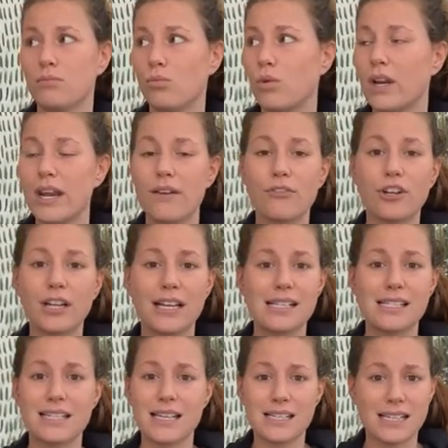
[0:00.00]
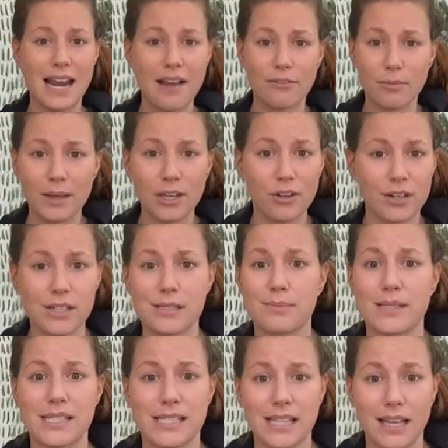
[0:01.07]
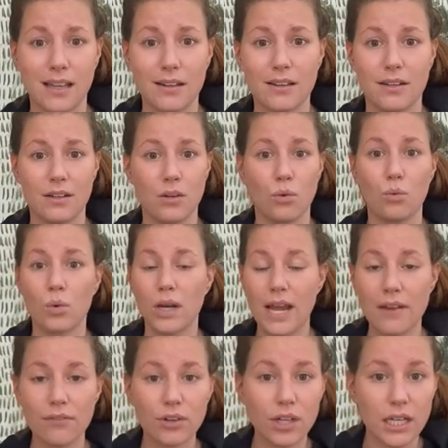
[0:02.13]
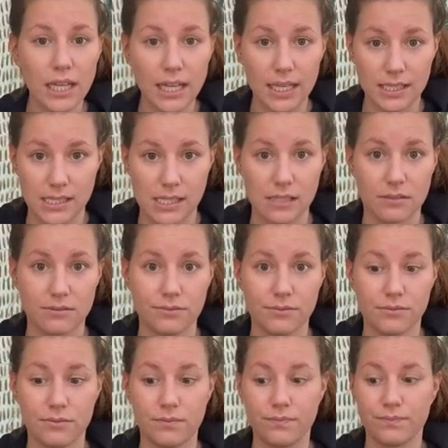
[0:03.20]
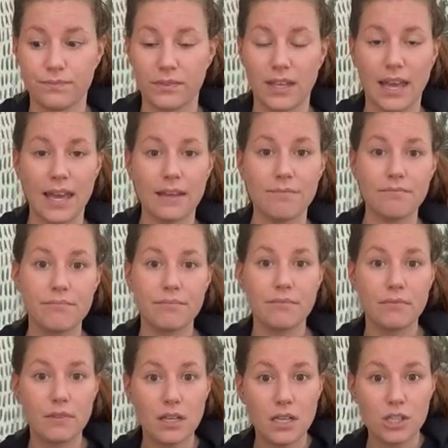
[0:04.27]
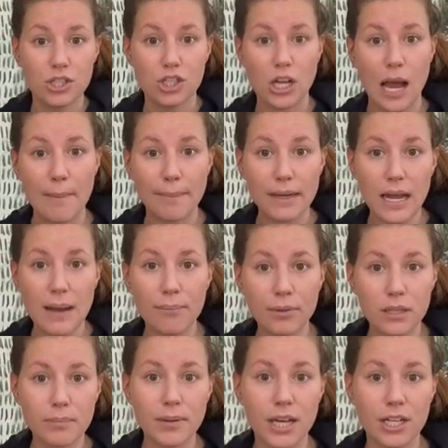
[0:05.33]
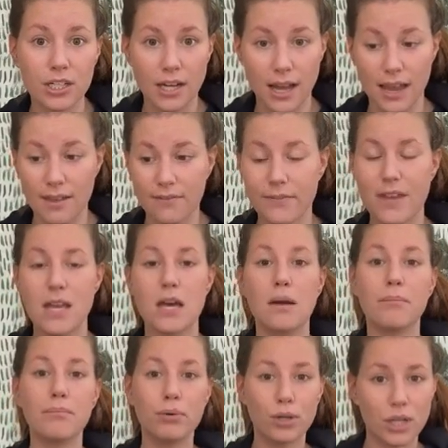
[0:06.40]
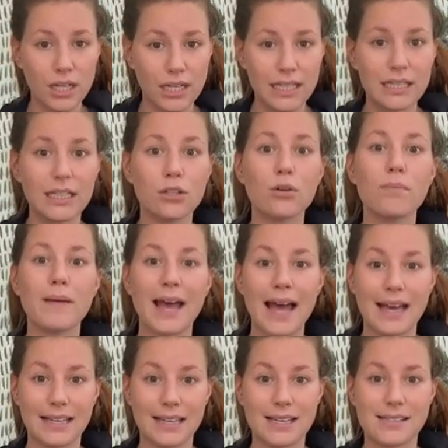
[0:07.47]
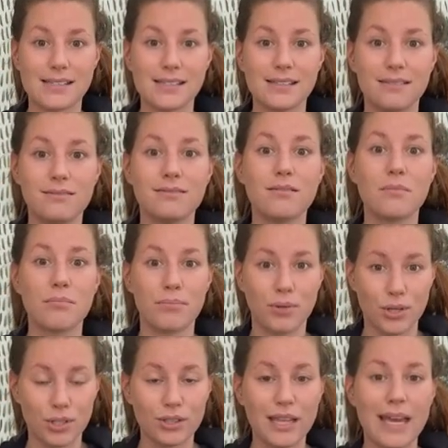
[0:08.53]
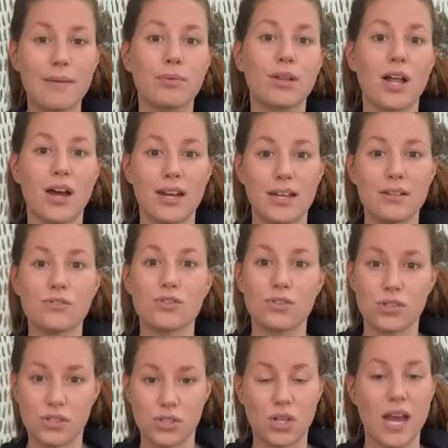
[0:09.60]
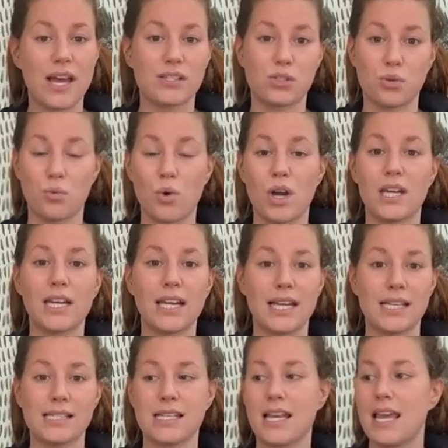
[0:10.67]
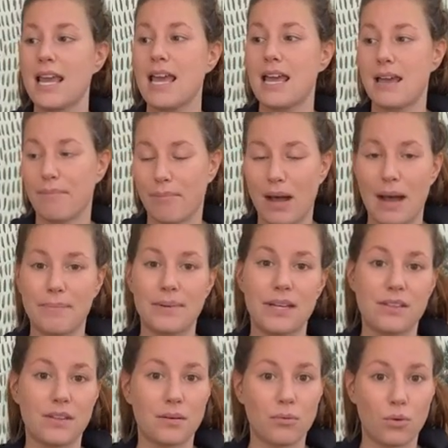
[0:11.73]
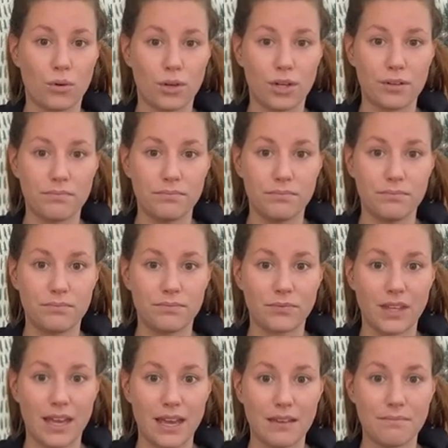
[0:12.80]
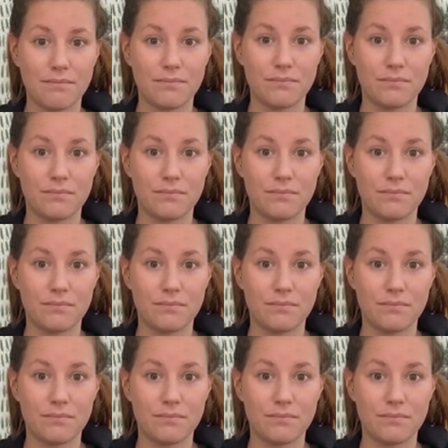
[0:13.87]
Whatever it is, it doesn't have to be a Christmas scent. Whatever it is. Okay? Chop it up with a butter knife. Put it in little baggies. Put a label on it as to what it is. And pop it in their order. Okay?